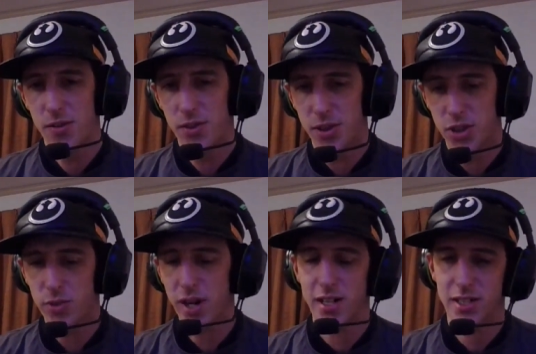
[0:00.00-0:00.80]
the
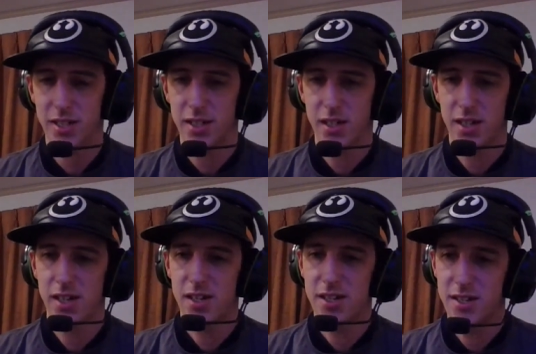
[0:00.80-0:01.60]
great
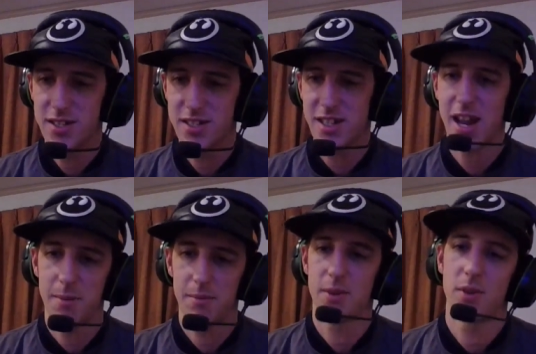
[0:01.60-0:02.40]

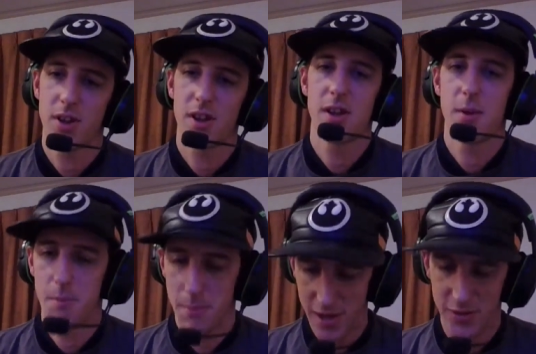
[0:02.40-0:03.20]
Sam
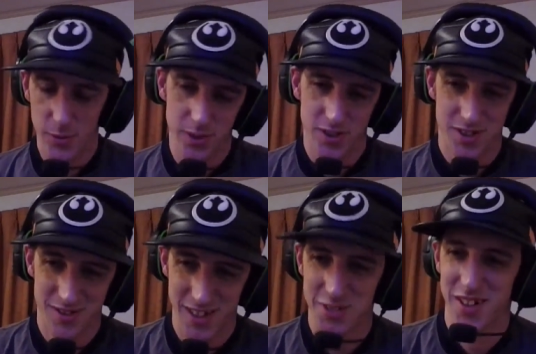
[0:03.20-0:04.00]
Mantha Woods.
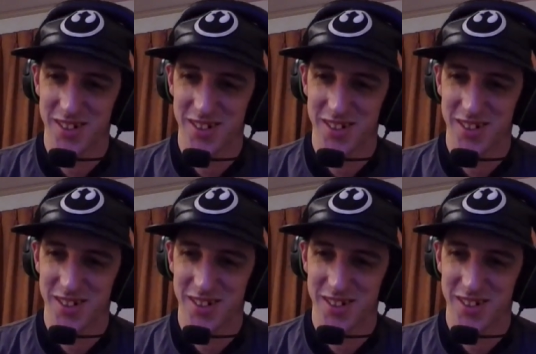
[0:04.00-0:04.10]
That's right.